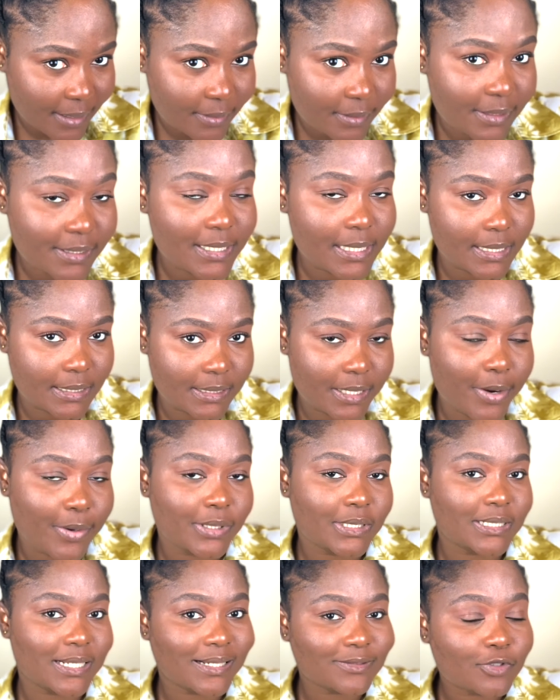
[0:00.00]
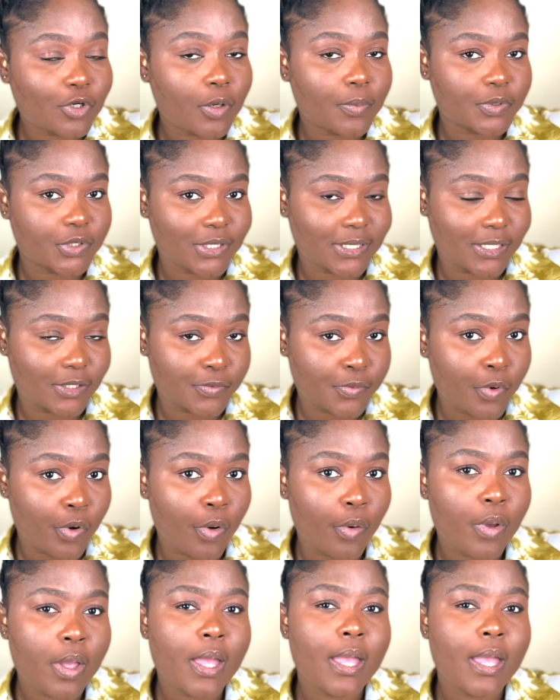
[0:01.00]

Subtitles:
Yes, there is that option as well.